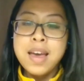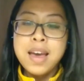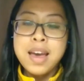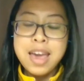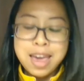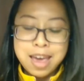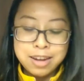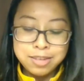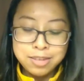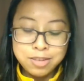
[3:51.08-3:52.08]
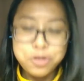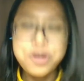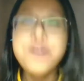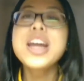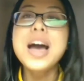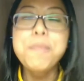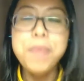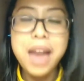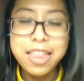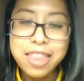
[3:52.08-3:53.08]
And growing up
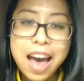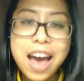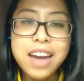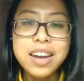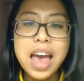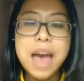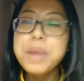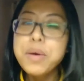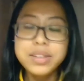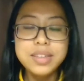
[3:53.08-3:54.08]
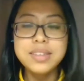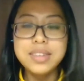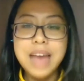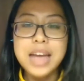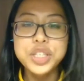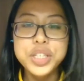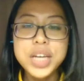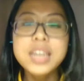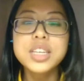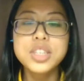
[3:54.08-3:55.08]
like that, Emma Watson said she
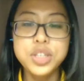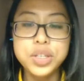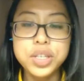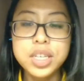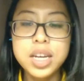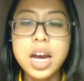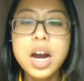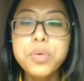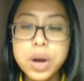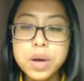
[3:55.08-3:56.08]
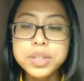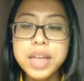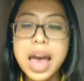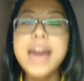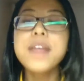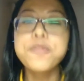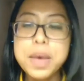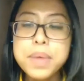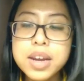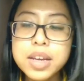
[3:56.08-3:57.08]
understood her roles as a
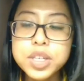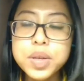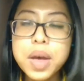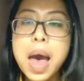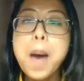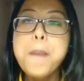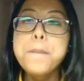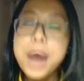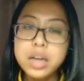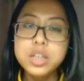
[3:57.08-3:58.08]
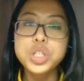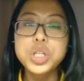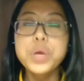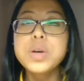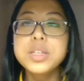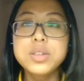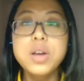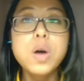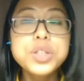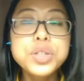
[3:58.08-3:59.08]
feminist, but she was
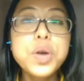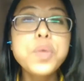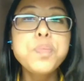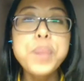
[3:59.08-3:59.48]
also be